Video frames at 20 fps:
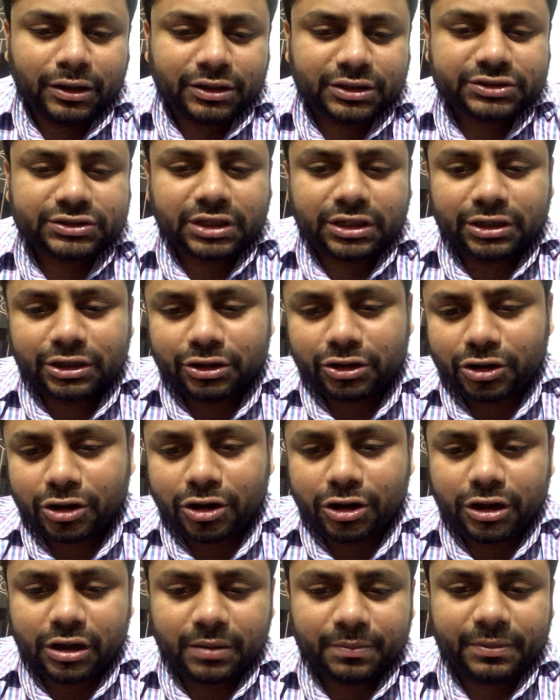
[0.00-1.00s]

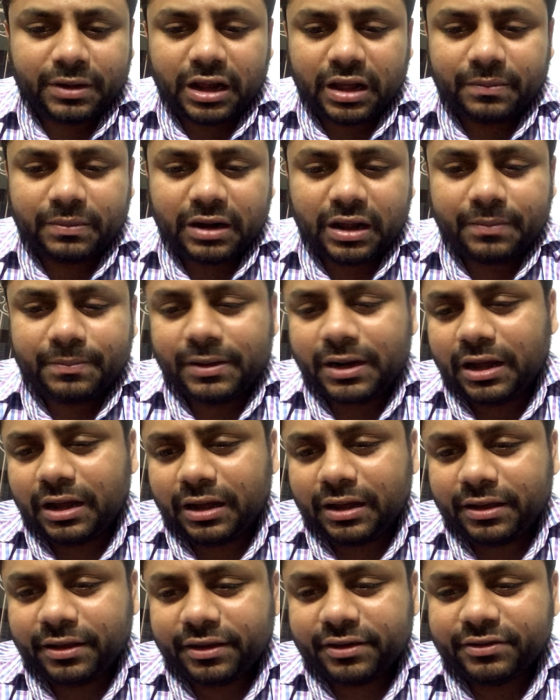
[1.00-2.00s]
sundraw, blah blah
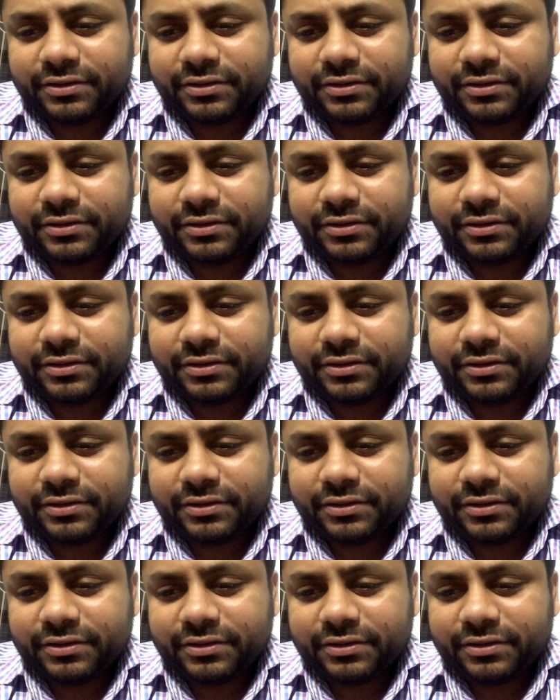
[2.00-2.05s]
blah.